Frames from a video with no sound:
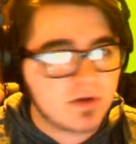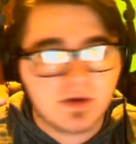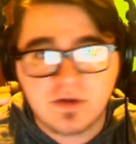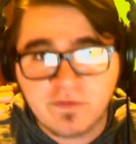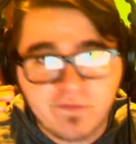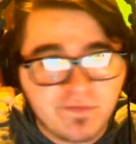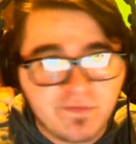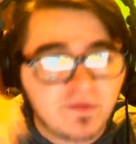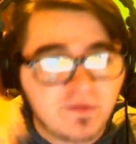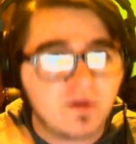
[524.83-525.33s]

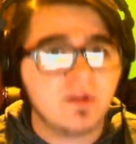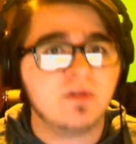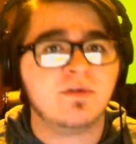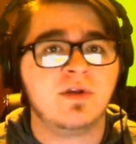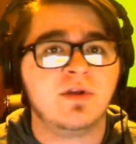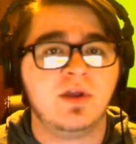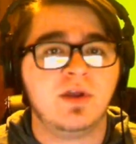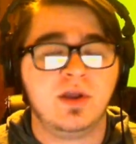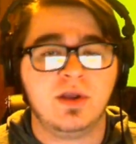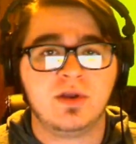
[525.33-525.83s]
full of
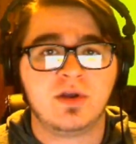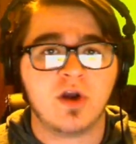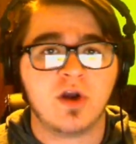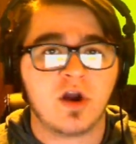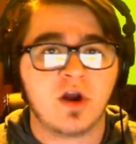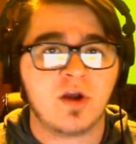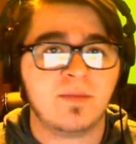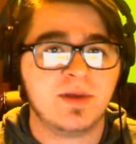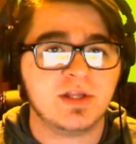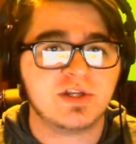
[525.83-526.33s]

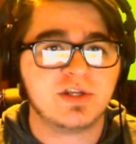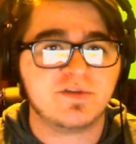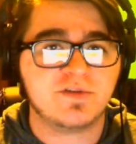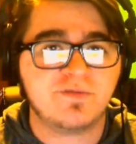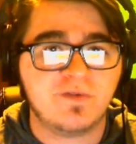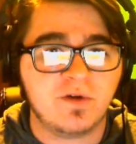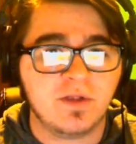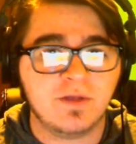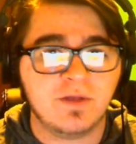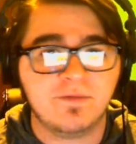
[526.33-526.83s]
garbage,
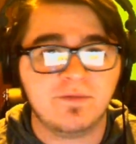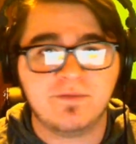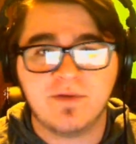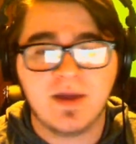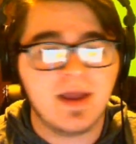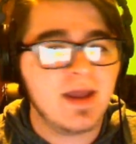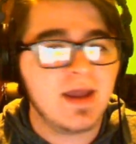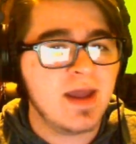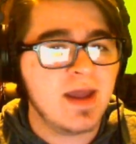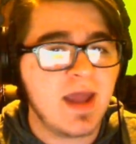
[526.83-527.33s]
full of
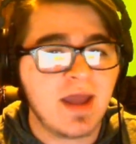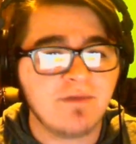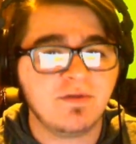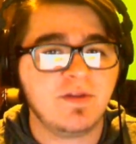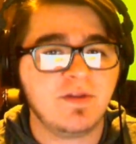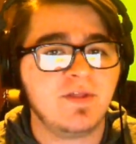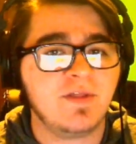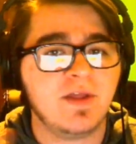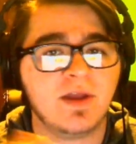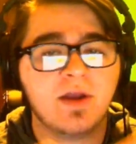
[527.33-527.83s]

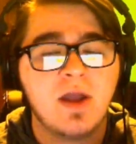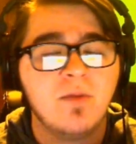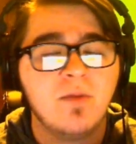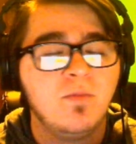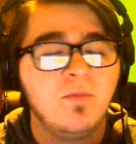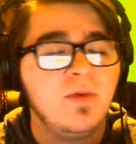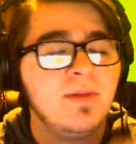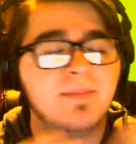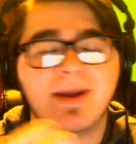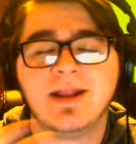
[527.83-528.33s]
everything,
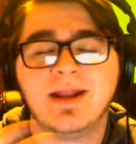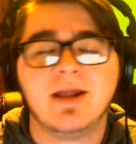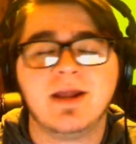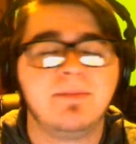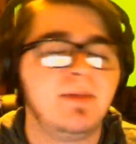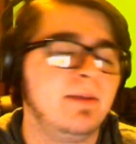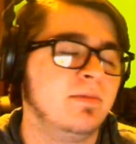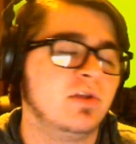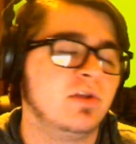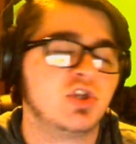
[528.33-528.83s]
and we might not
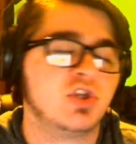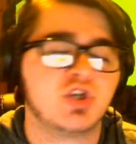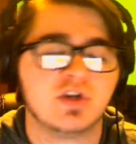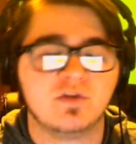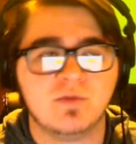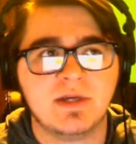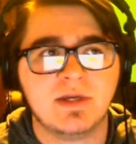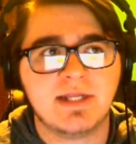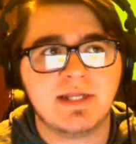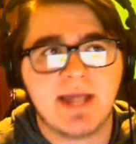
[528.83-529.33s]
be able to
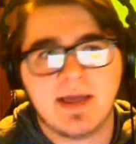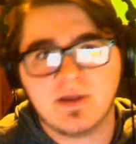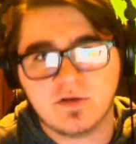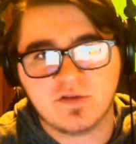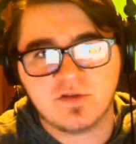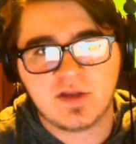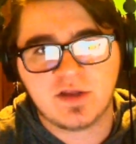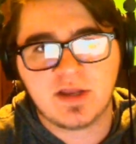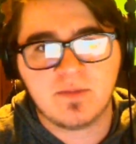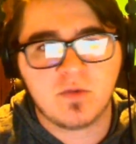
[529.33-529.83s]
trust
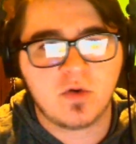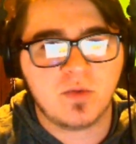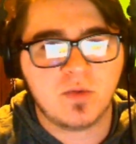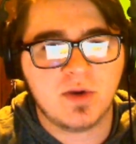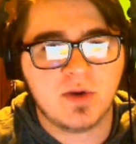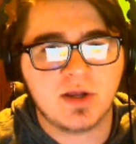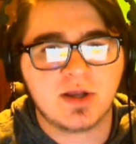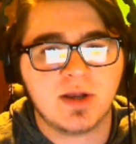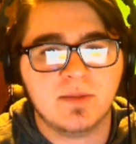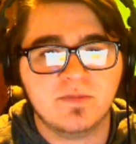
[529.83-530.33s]
retailers anymore
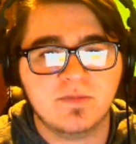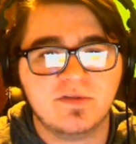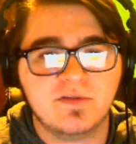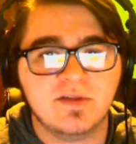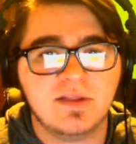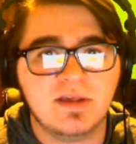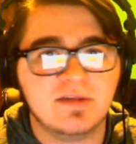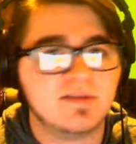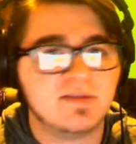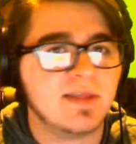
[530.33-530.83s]
when it comes to
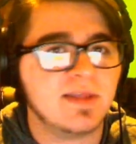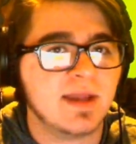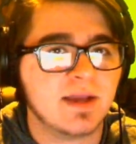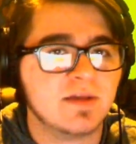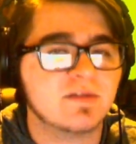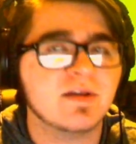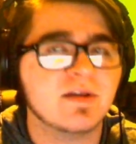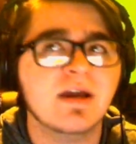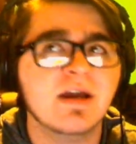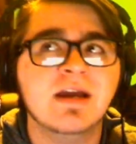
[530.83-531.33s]
these
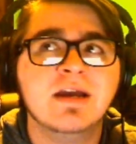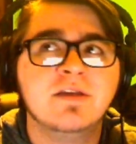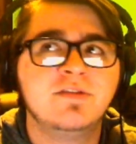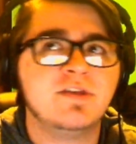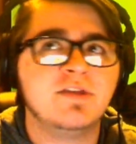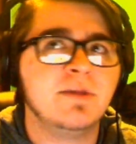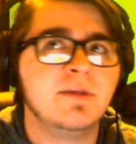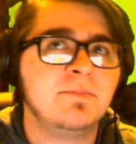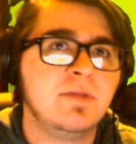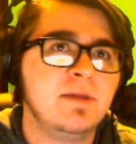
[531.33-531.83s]
things,
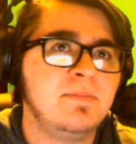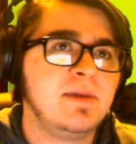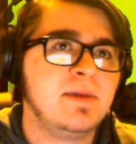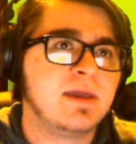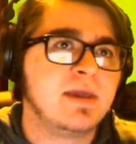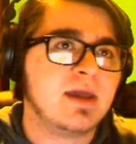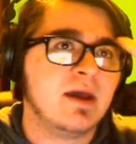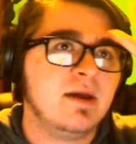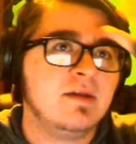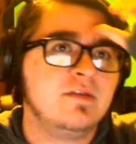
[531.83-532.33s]
simply
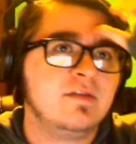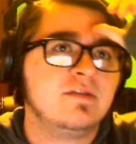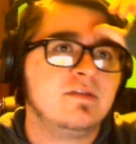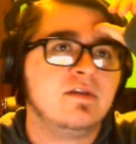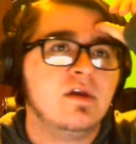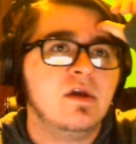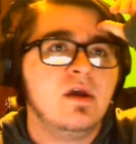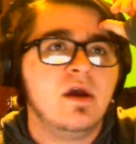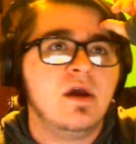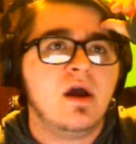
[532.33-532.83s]
because
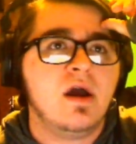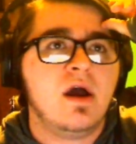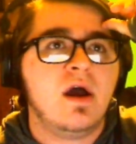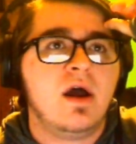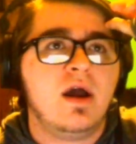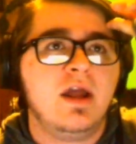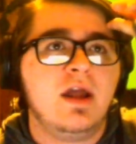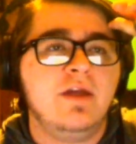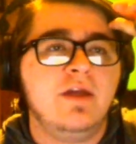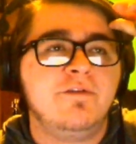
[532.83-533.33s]

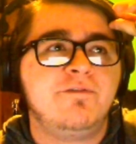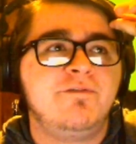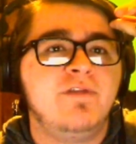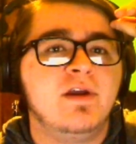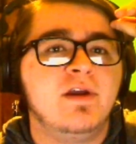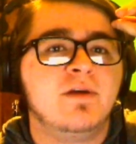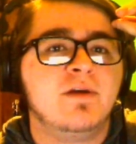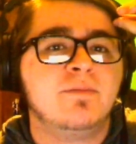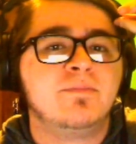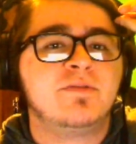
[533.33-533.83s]
if
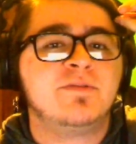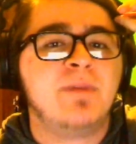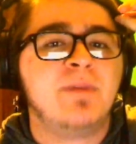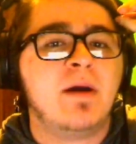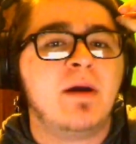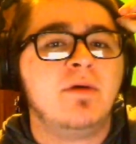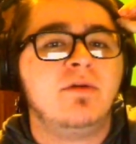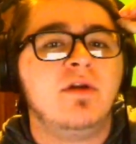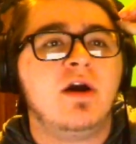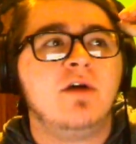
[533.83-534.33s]
they're
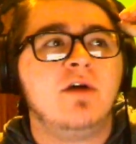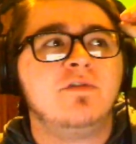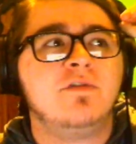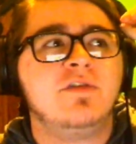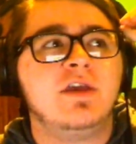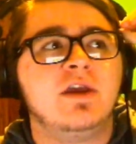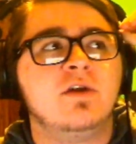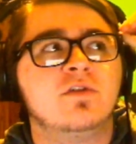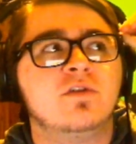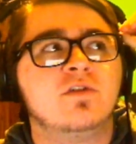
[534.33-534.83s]
spouting off
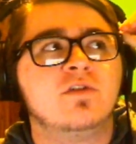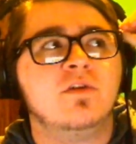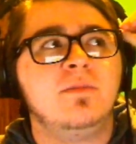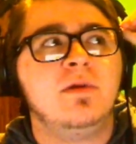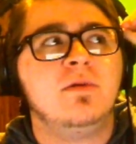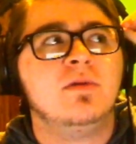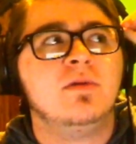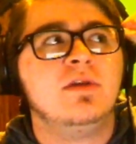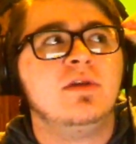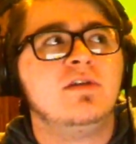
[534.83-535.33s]
saying it's going to
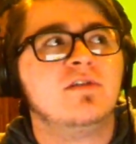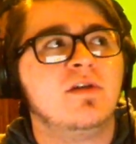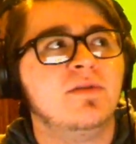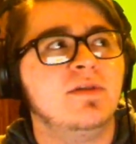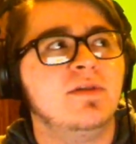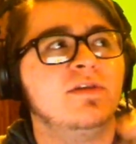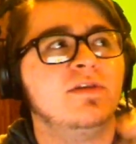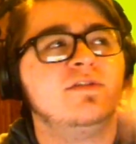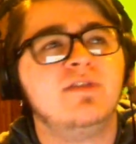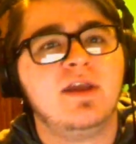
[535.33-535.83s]
be released on
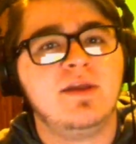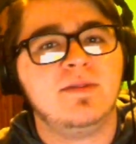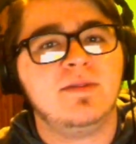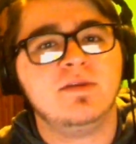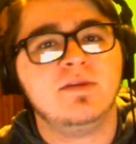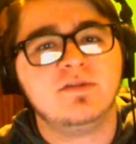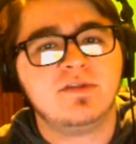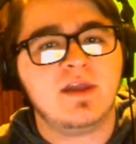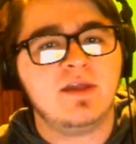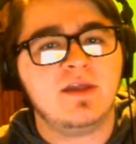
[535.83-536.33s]
this day,
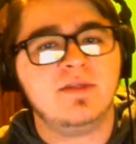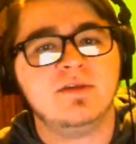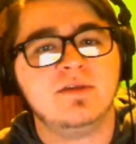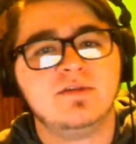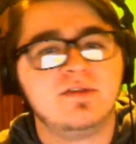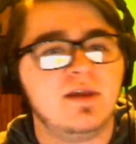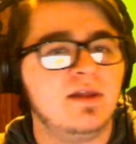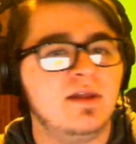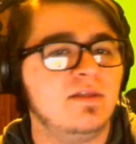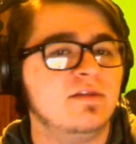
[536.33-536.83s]
this day, this
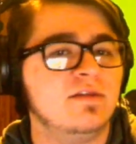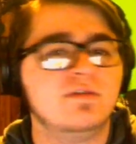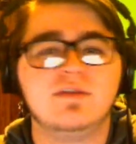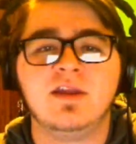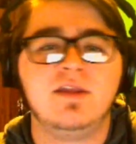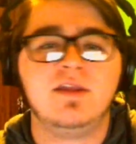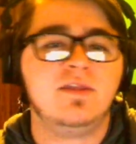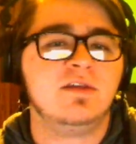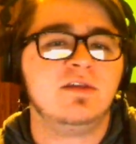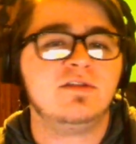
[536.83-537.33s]
day, this
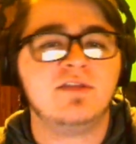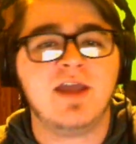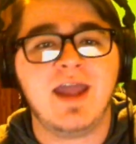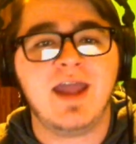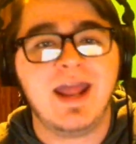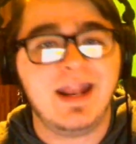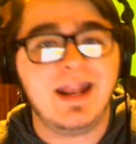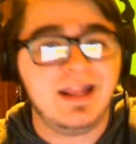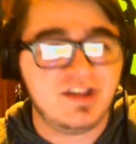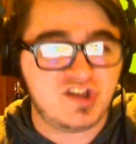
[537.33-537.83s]
day, this day,
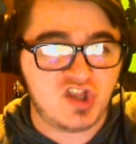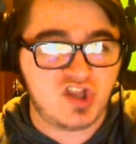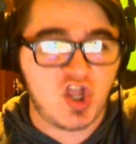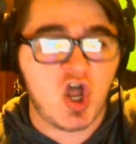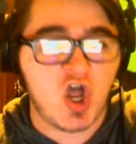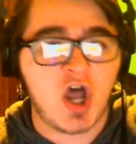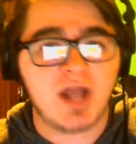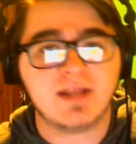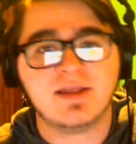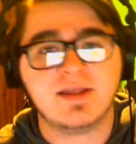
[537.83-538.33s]
and it's
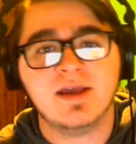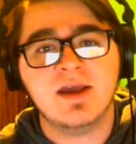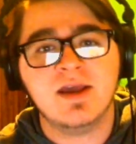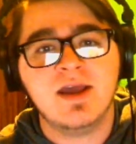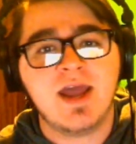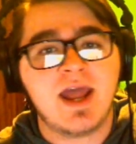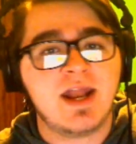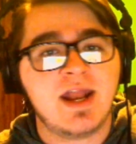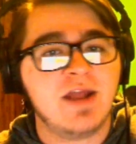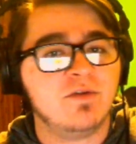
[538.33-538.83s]
not,
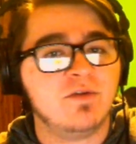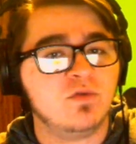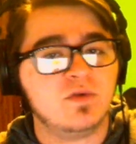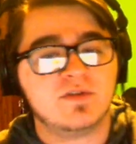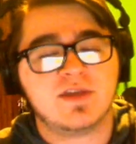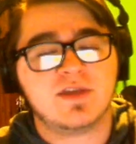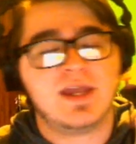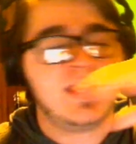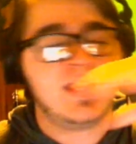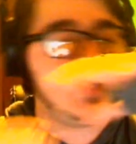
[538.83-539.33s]
and
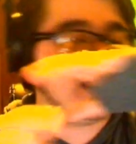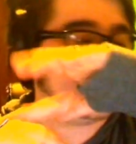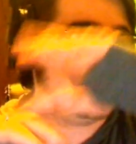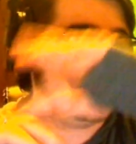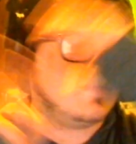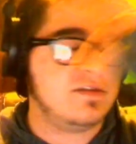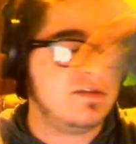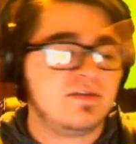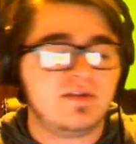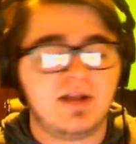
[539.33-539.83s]
everyone's getting
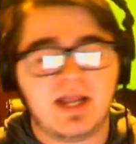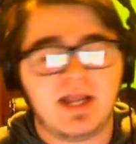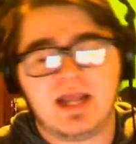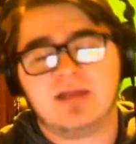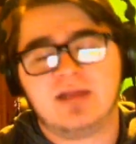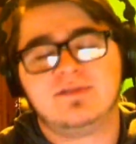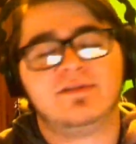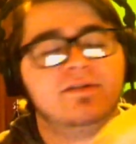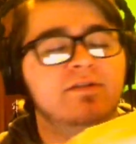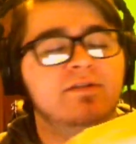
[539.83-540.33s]
inconsistent
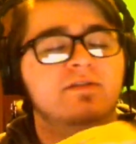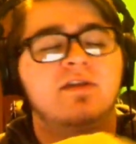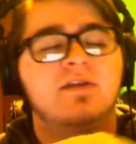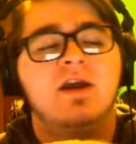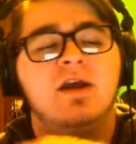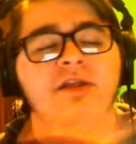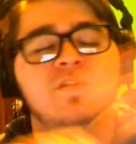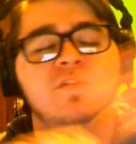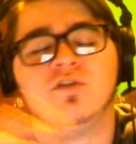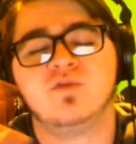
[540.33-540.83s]
answers,
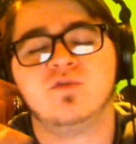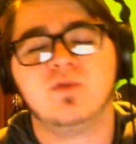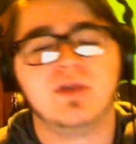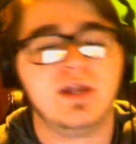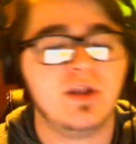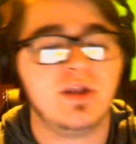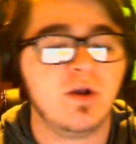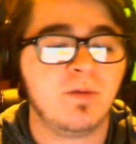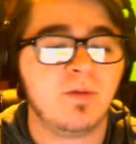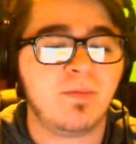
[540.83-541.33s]
there's
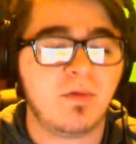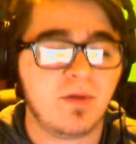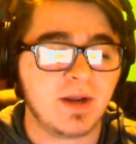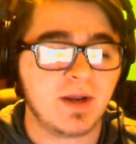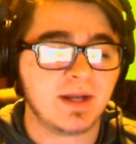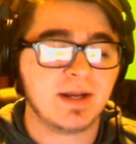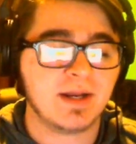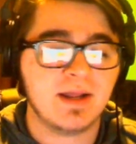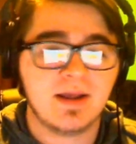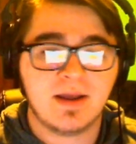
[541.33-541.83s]
really no
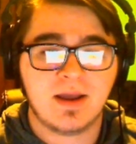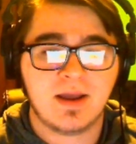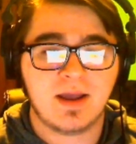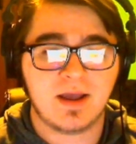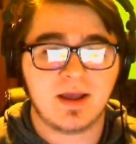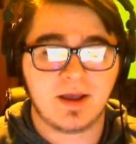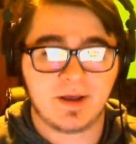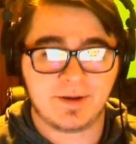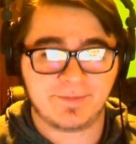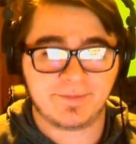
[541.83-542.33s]
point.
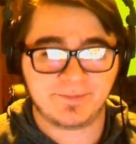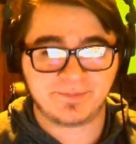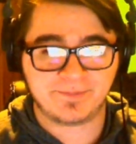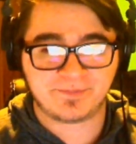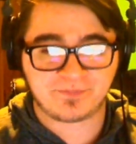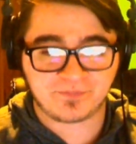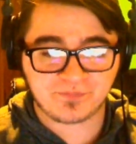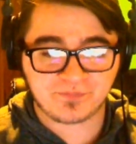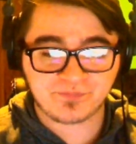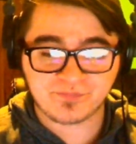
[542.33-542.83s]

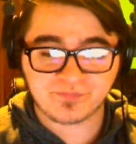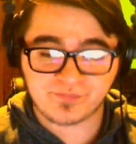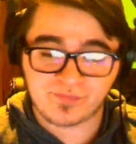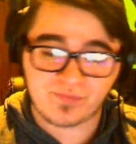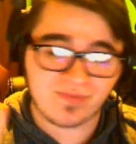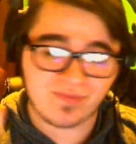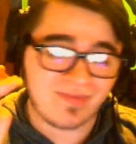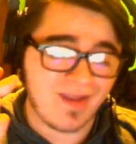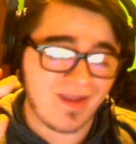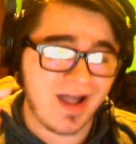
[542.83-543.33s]

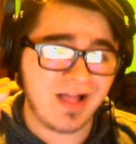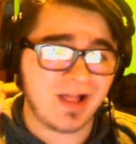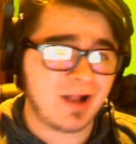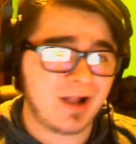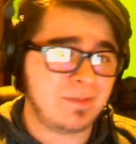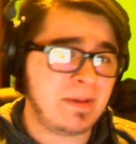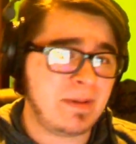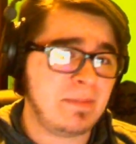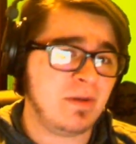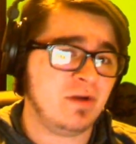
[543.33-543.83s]
A lot
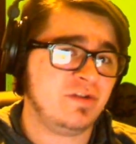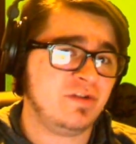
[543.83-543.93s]
of people are